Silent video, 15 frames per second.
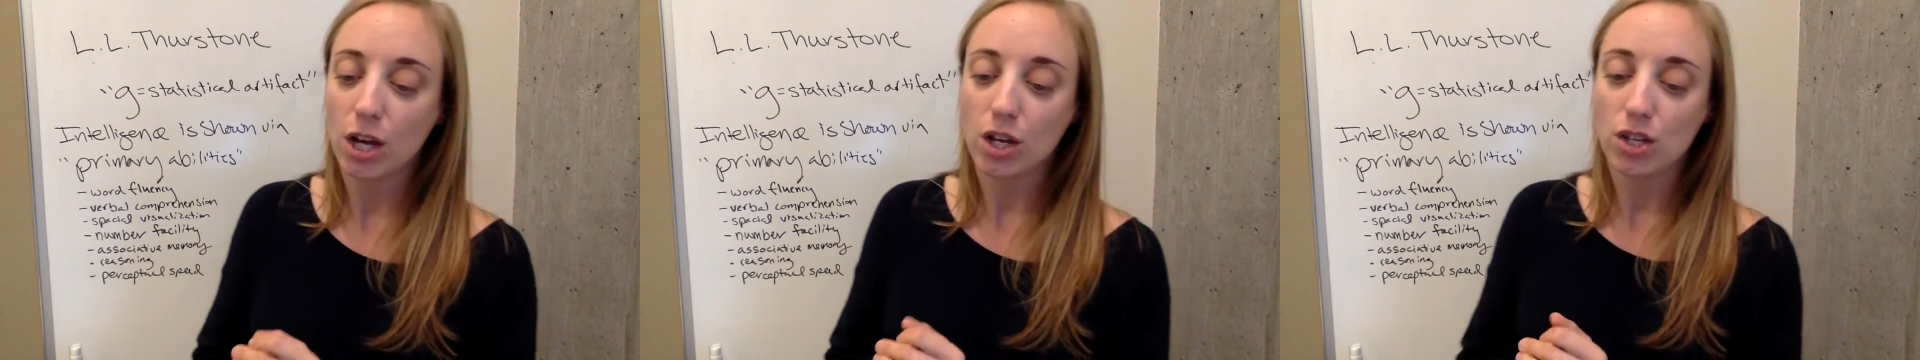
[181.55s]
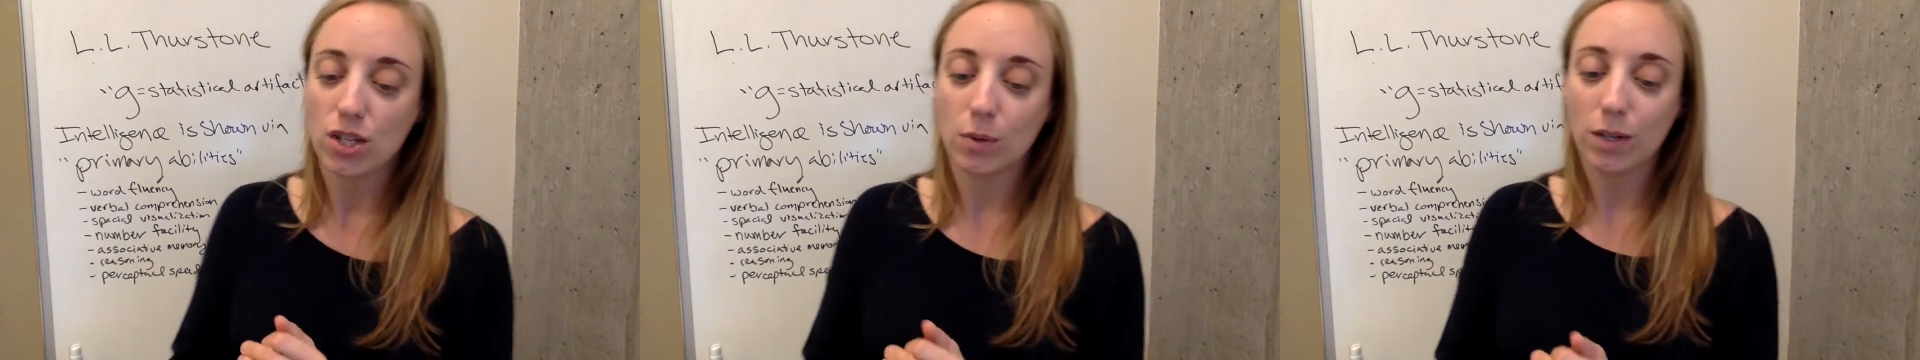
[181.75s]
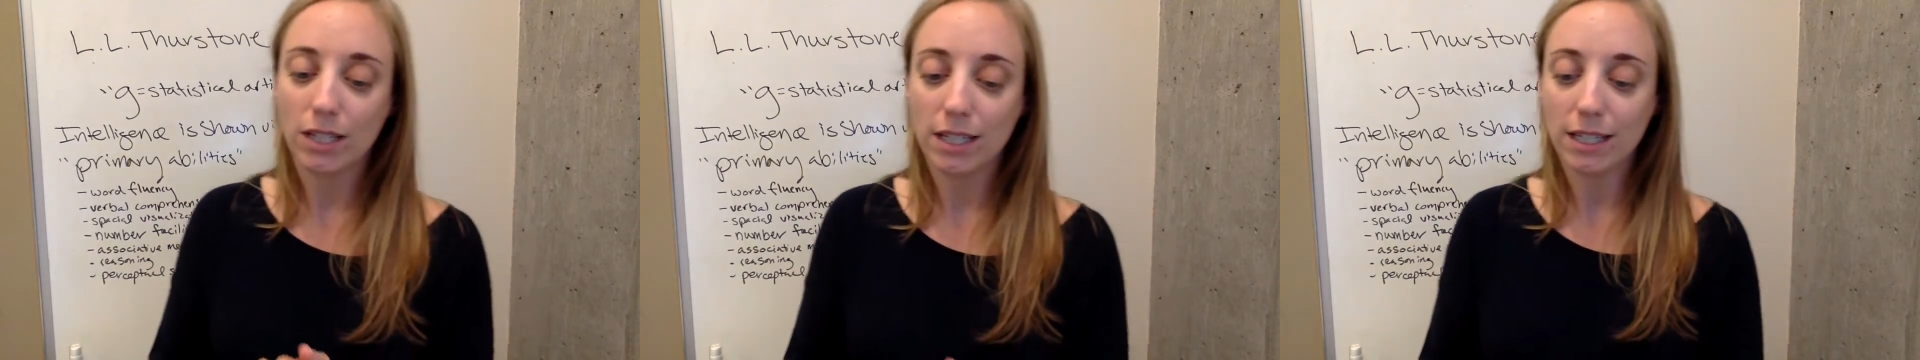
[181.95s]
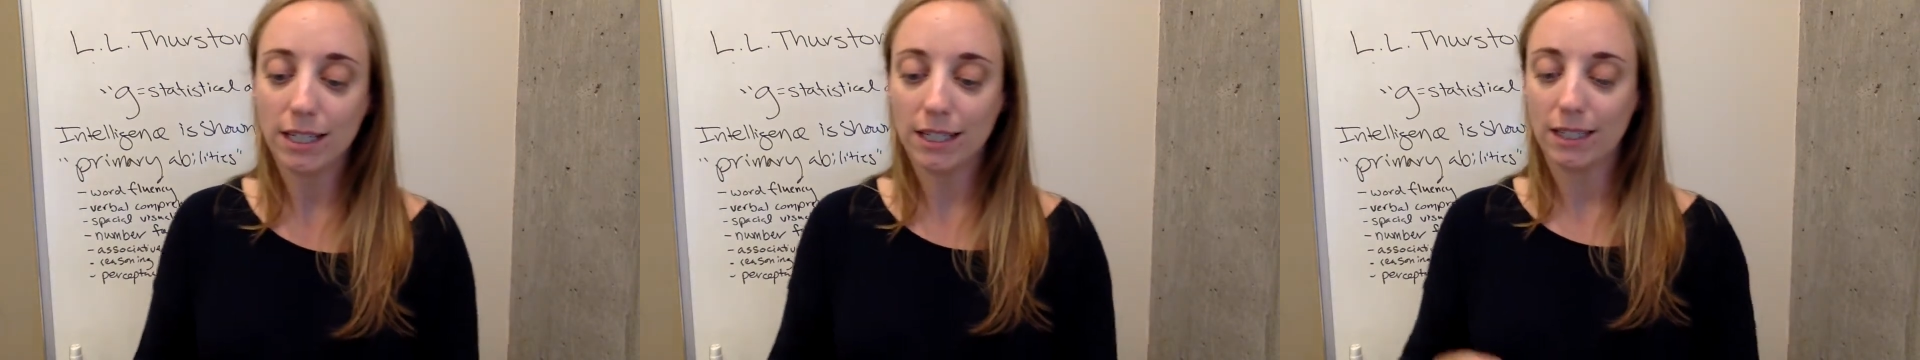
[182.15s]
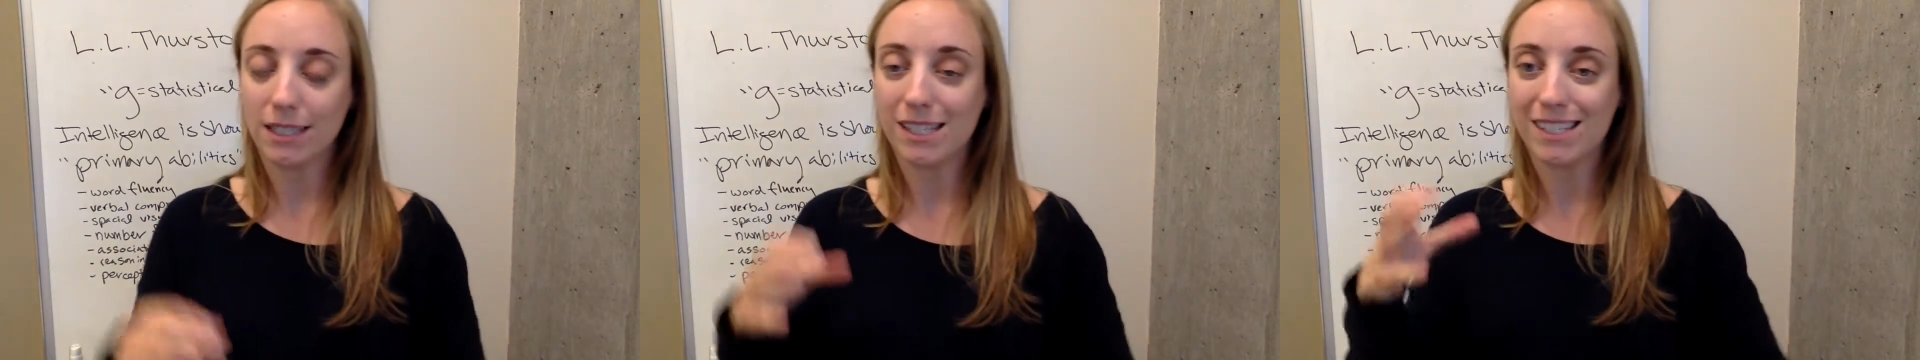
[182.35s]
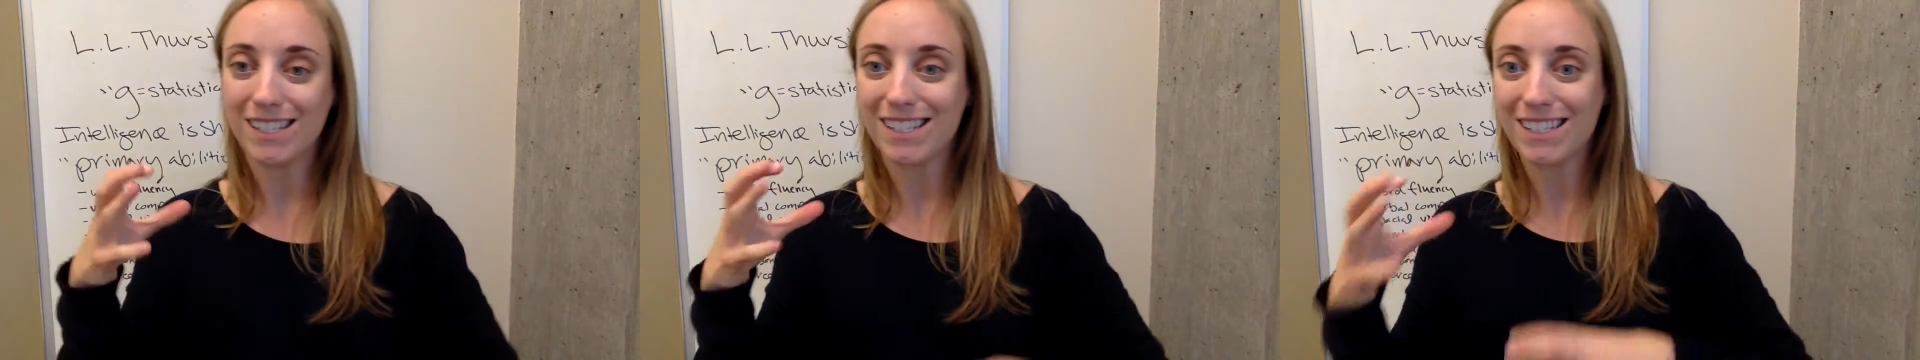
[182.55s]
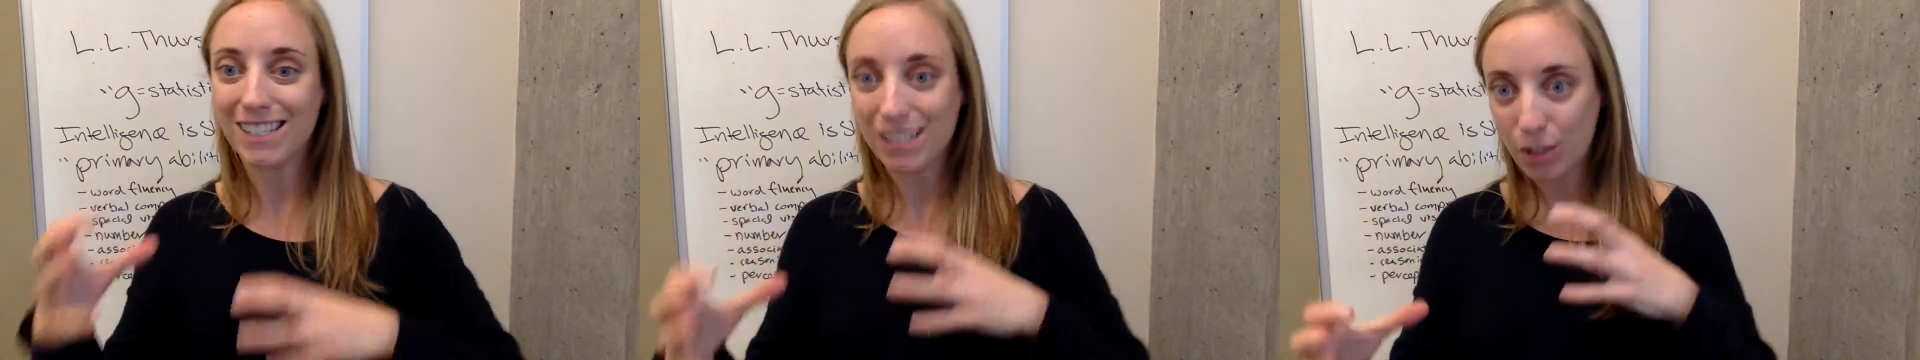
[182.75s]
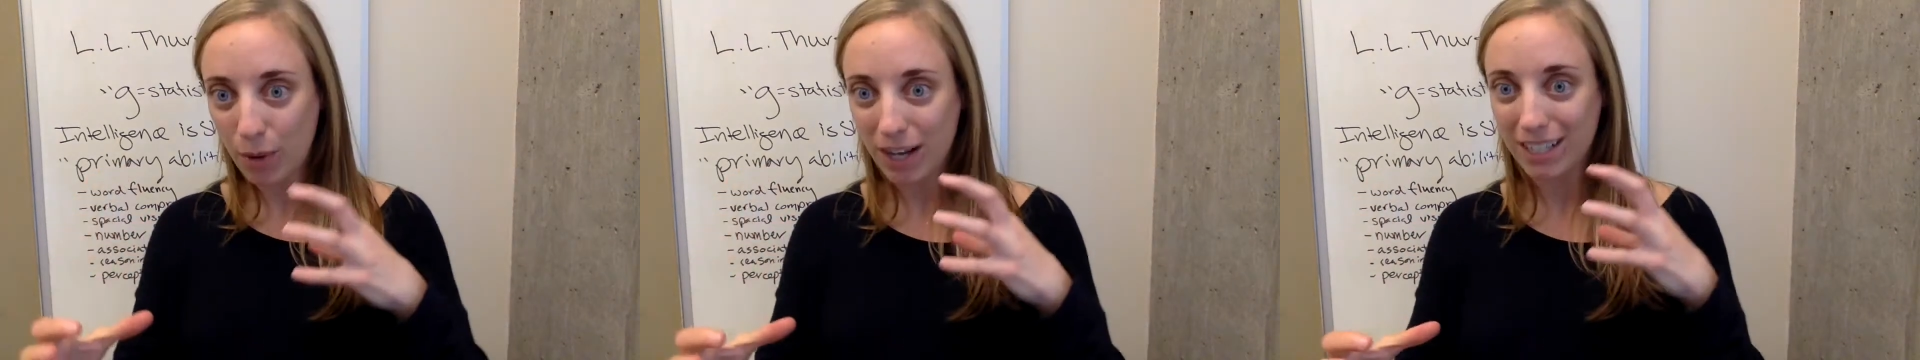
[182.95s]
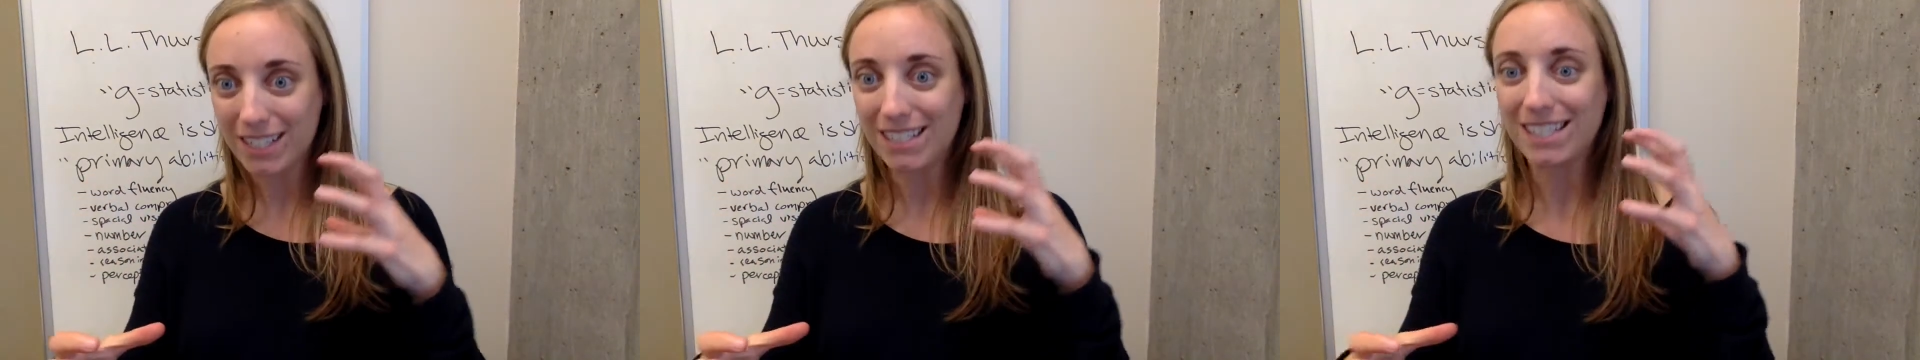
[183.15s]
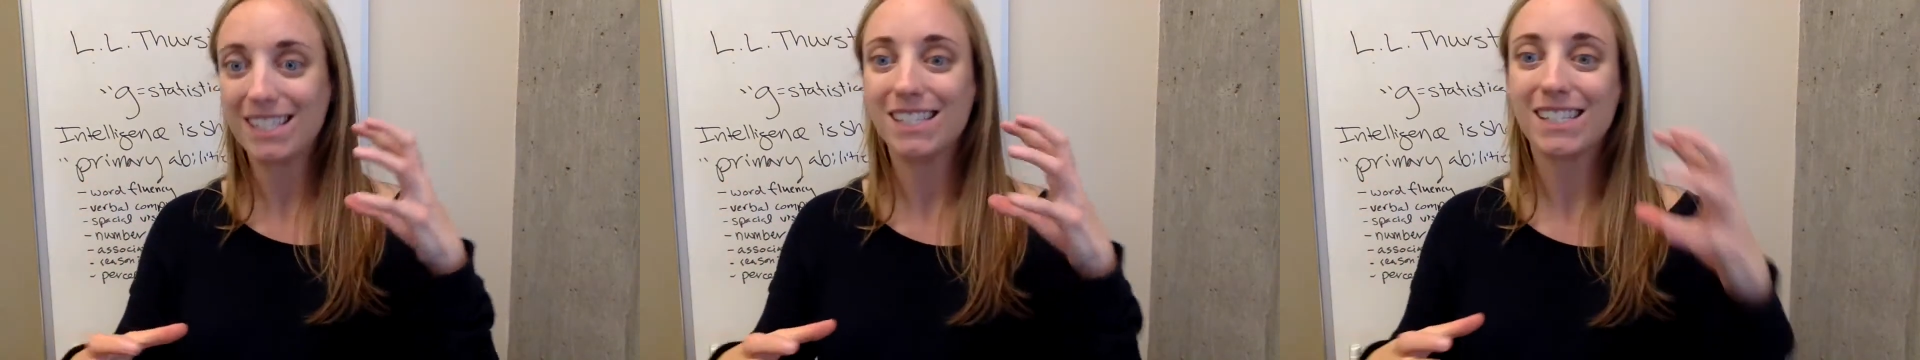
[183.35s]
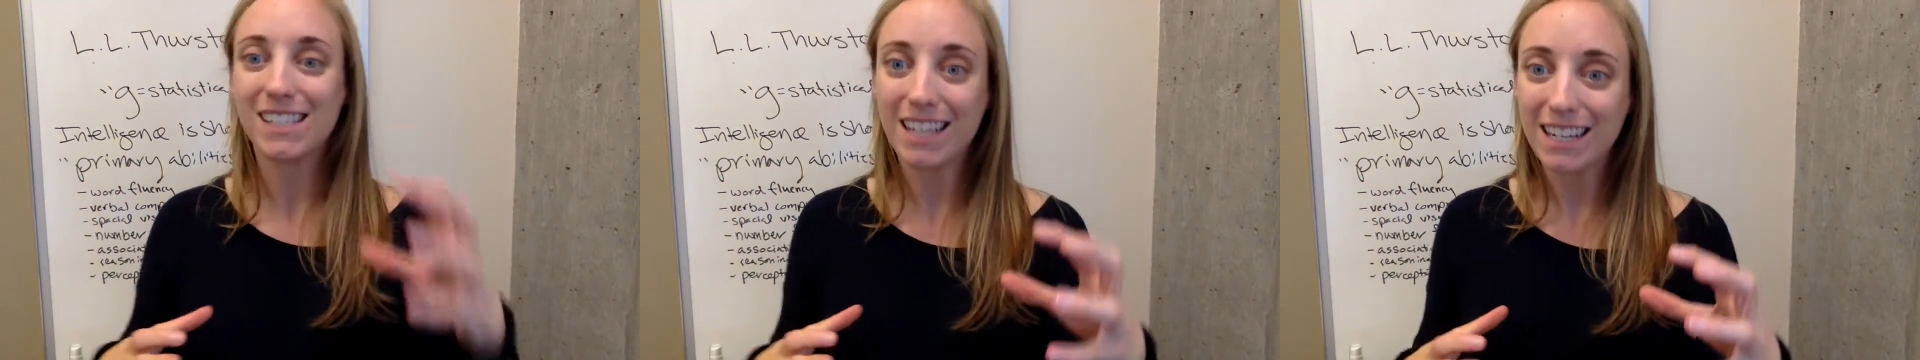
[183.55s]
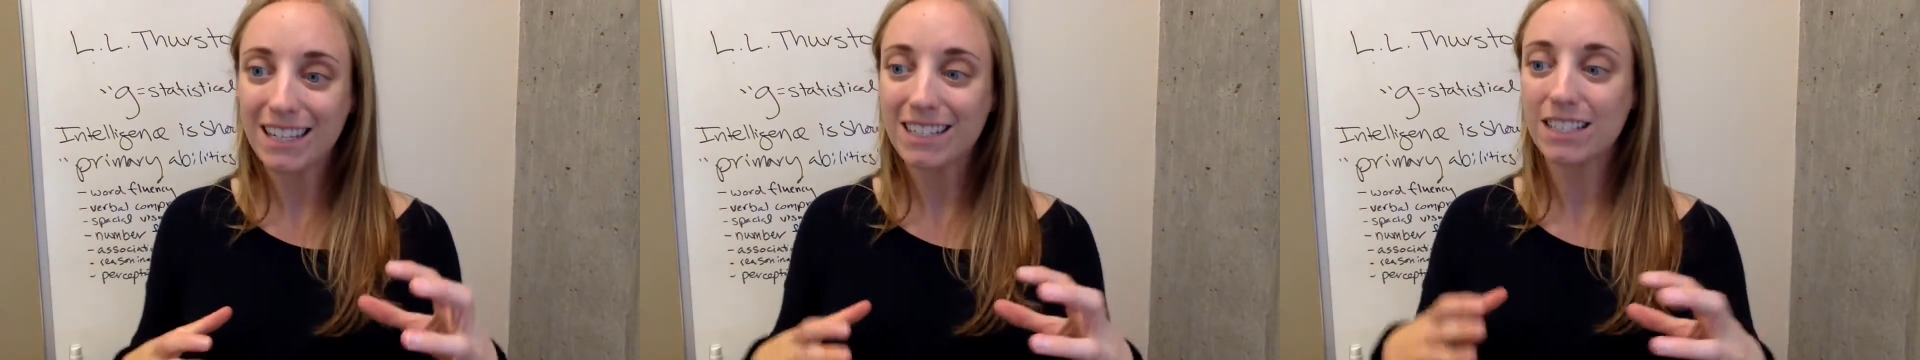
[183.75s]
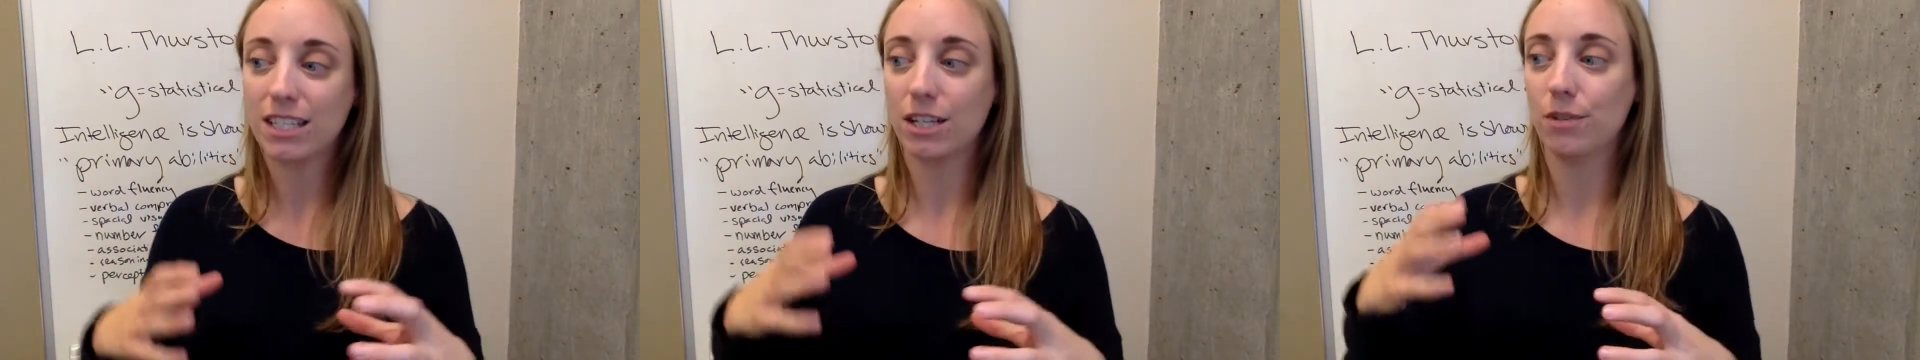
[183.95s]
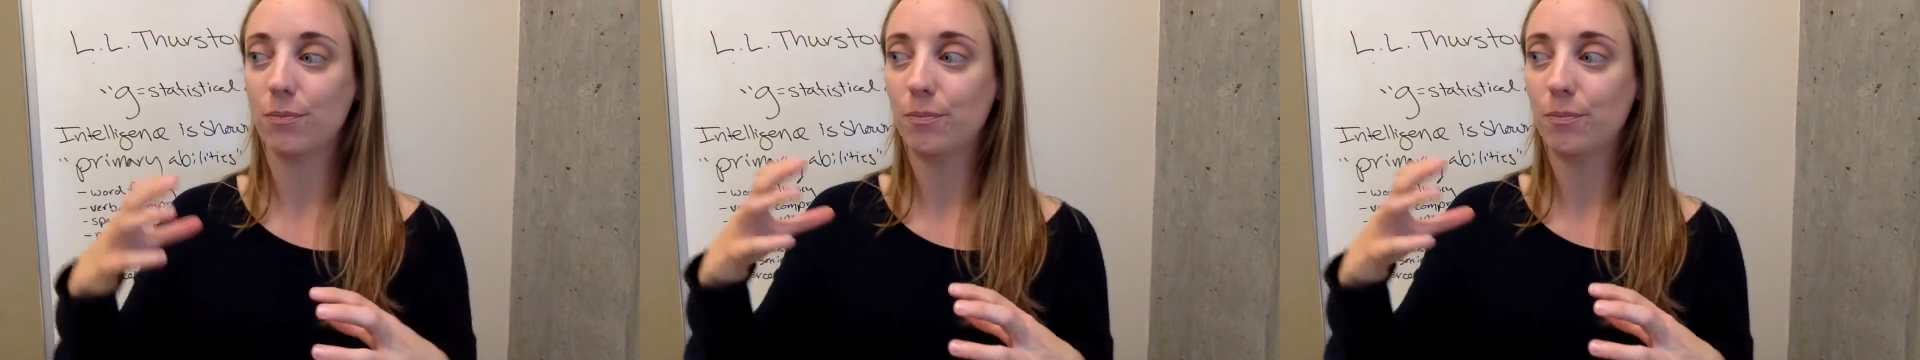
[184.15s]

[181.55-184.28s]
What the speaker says: So he didn't get this quite distinct